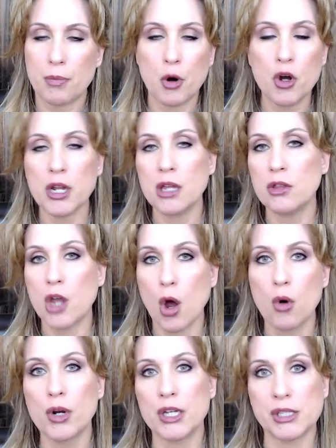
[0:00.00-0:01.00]
putting the
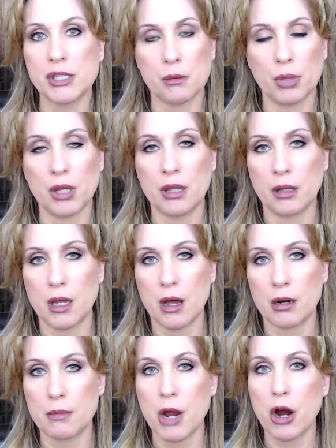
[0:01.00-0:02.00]
onus completely
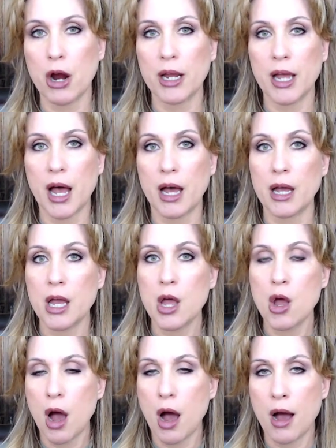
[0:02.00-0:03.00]
on America.
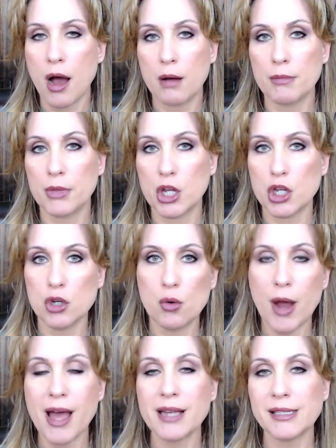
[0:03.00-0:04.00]
Um, the
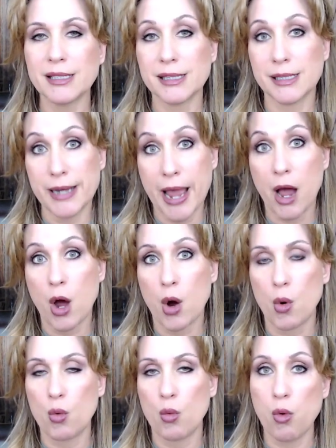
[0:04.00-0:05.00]
US is
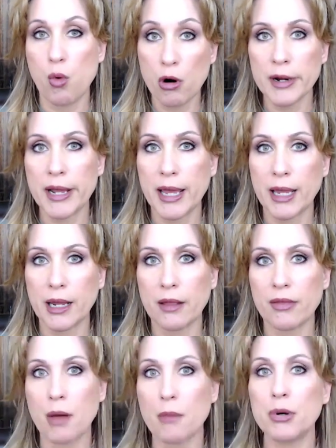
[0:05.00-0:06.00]
now
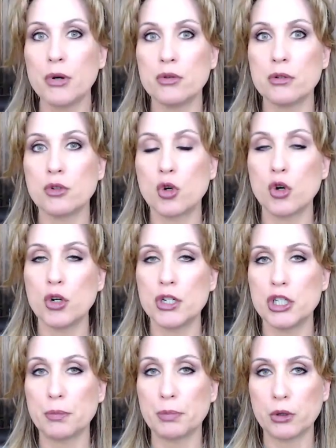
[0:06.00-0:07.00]
warning that Putin
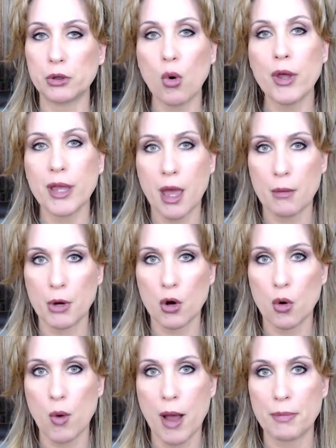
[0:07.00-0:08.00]
could deploy
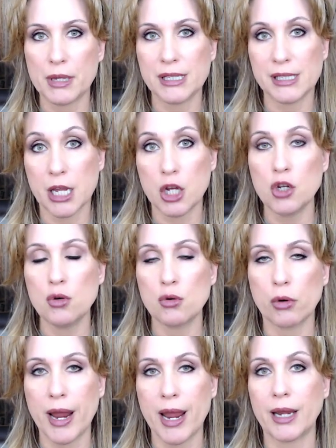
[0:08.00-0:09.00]
chemical weapons in
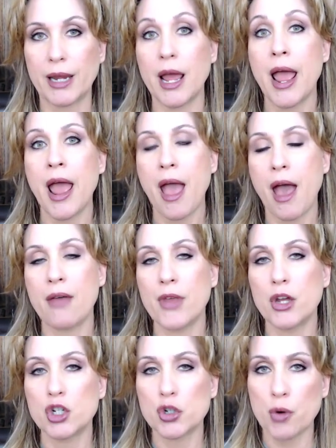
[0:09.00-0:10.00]
Ukraine and
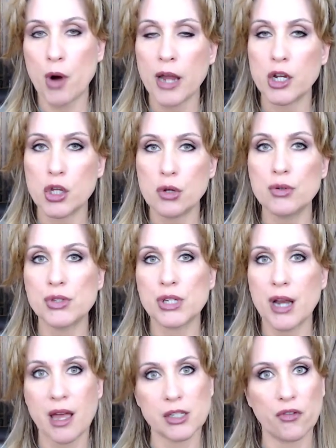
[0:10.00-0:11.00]
then try to use
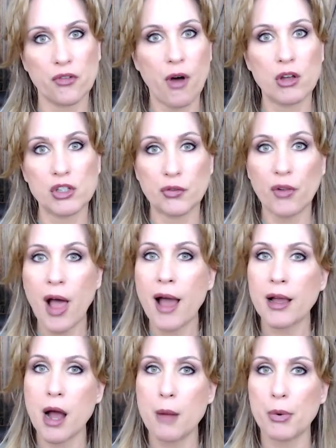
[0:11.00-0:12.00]
it as a false
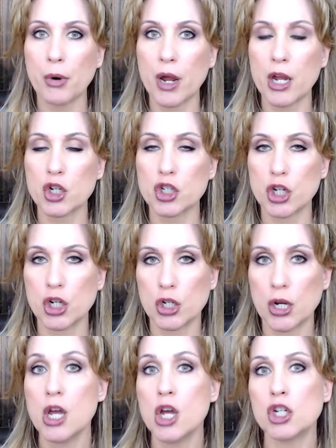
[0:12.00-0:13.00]
flag
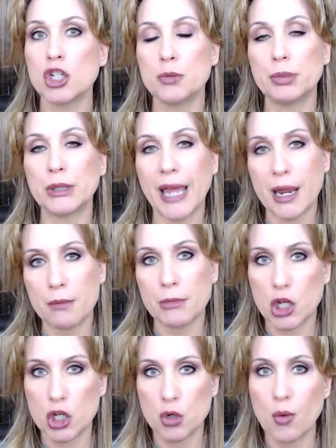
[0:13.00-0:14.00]
operation to blame
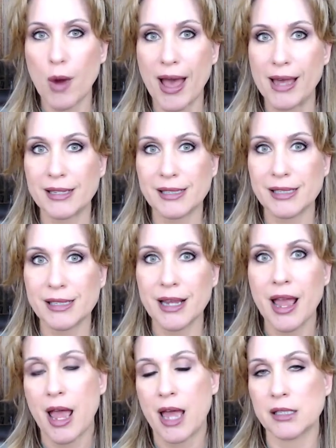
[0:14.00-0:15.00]
the US
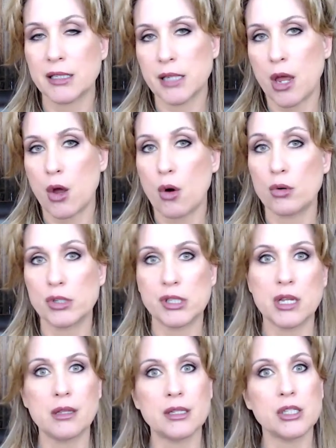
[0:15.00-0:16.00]
and say, oh,
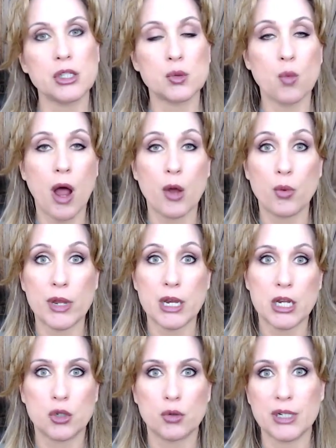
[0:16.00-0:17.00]
see, this is why we
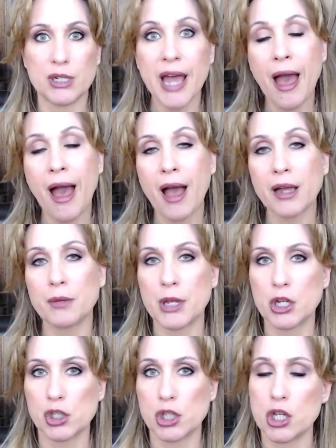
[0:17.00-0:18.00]
need to attack
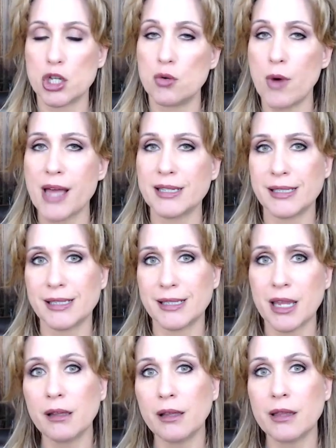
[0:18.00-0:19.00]
because the US is
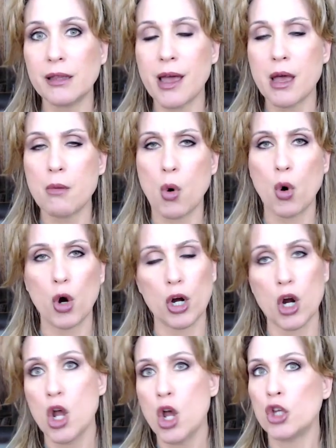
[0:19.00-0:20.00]
killing them,
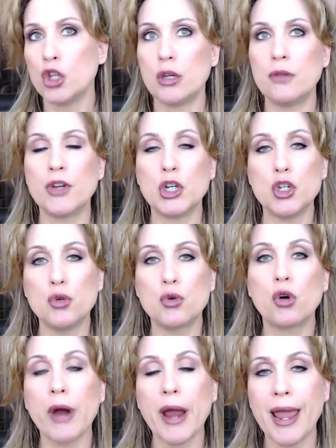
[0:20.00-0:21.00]
or even
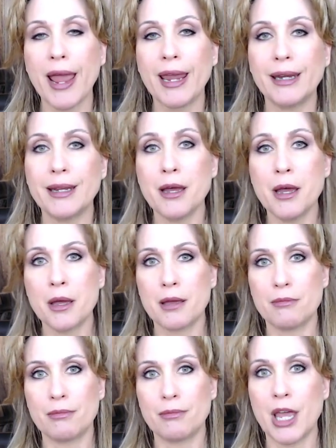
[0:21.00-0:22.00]
Ukraine,
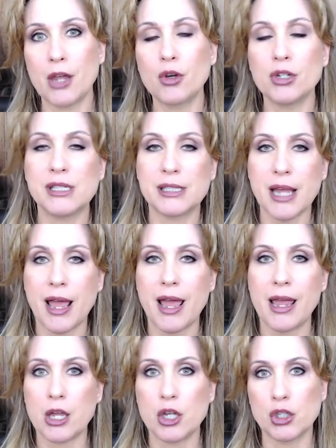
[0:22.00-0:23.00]
they could
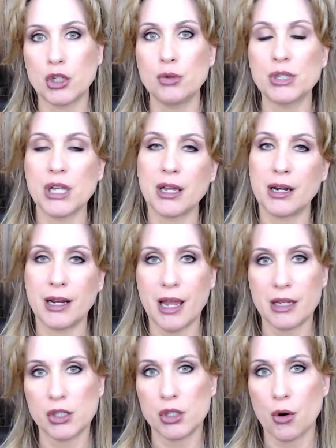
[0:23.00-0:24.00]
say, is using it
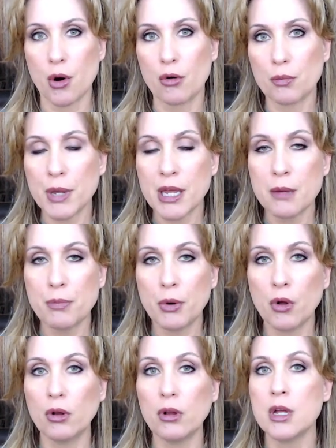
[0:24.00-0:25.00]
against their own
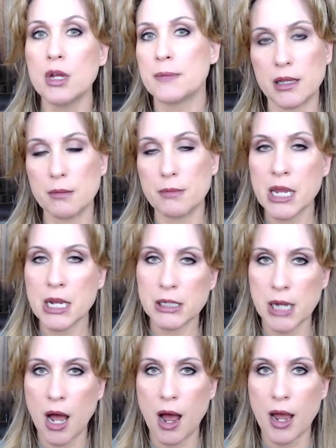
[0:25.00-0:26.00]
people. In the
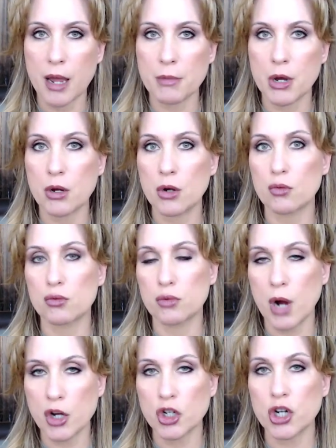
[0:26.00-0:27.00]
meantime,
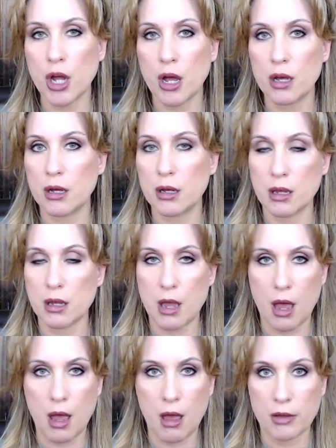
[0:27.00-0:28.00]
Russia,
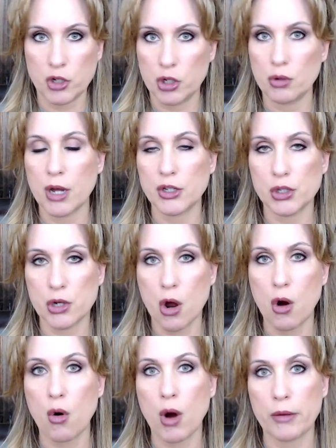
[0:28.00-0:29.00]
as you guys
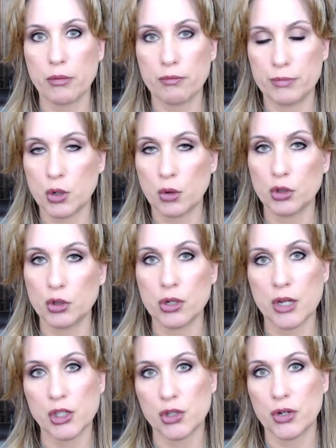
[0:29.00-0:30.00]
know, I told you
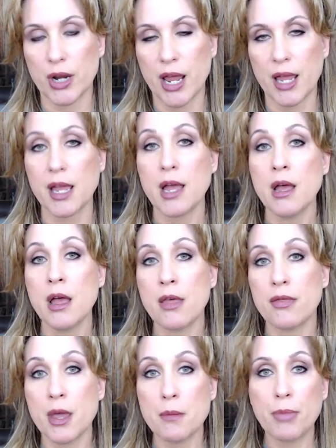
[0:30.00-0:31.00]
yesterday,
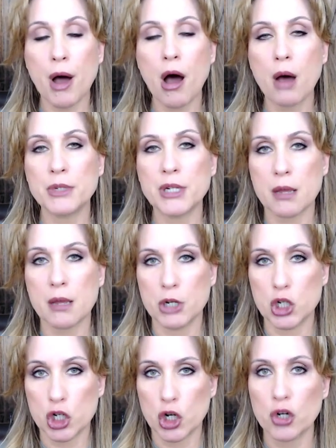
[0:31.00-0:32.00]
they bombed a
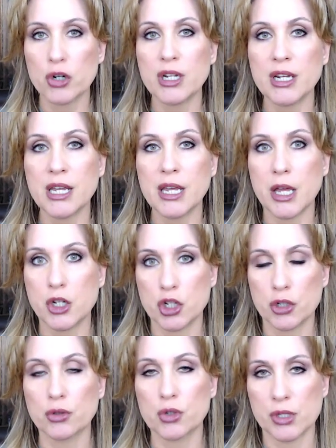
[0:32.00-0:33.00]
maternity and
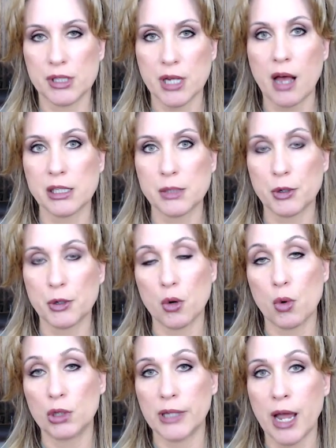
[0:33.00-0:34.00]
children's
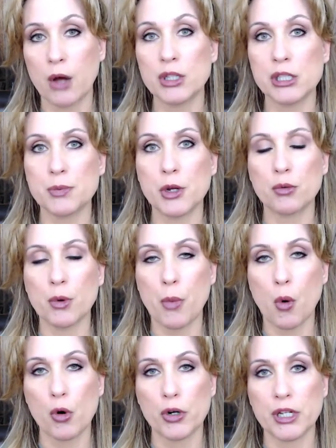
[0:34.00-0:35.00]
hospital. Well, now it's been
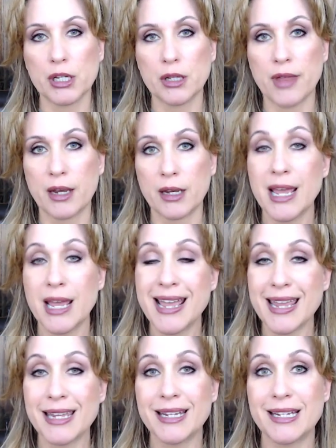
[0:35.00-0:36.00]
reported that
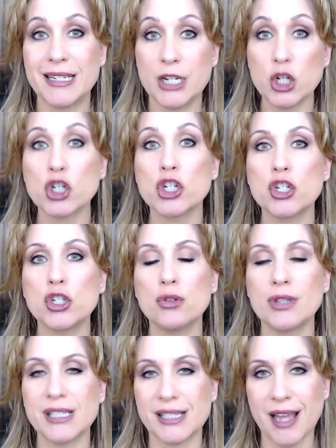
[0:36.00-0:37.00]
in addition
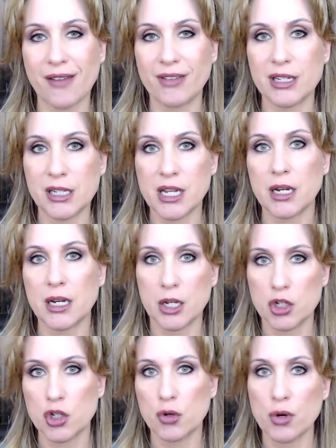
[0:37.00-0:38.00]
to the 17
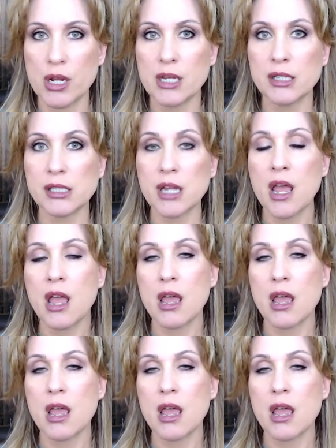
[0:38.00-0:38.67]
injuries,